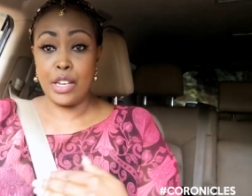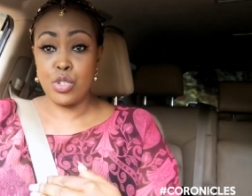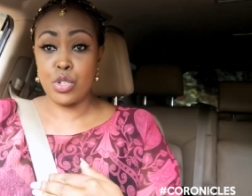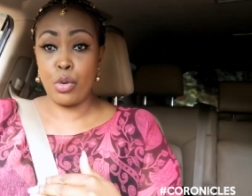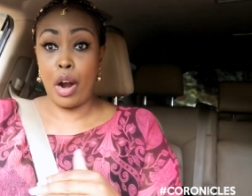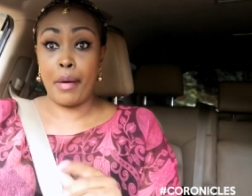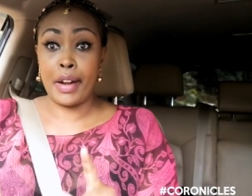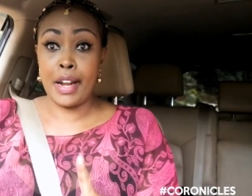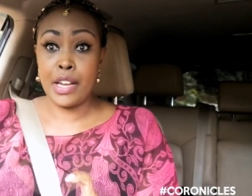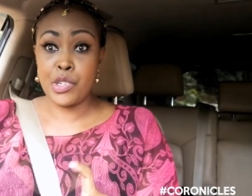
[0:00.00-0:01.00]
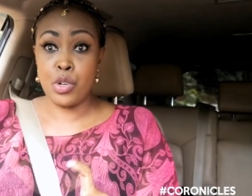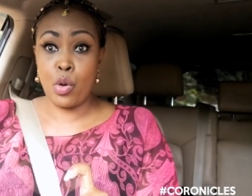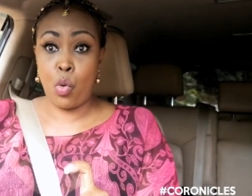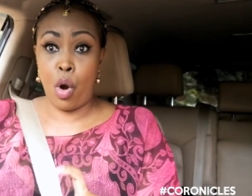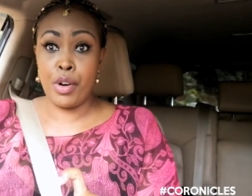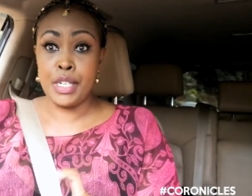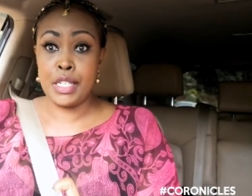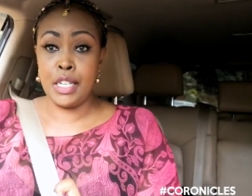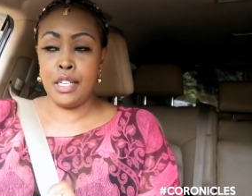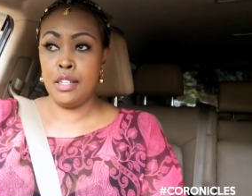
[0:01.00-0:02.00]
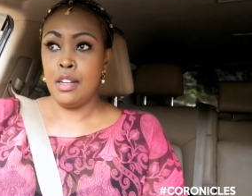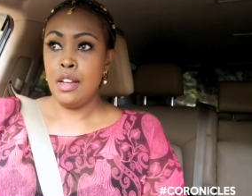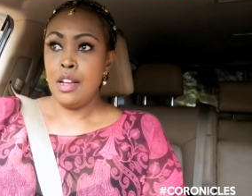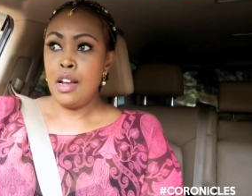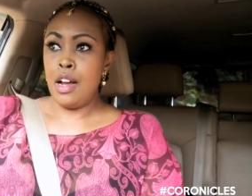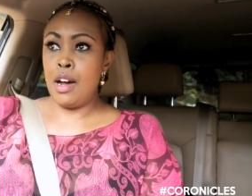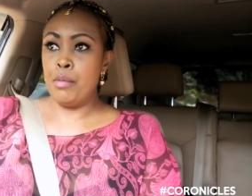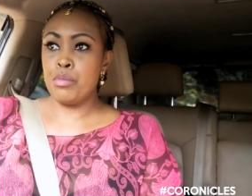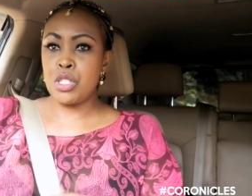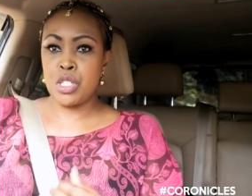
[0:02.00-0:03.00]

into our national quarantine, um,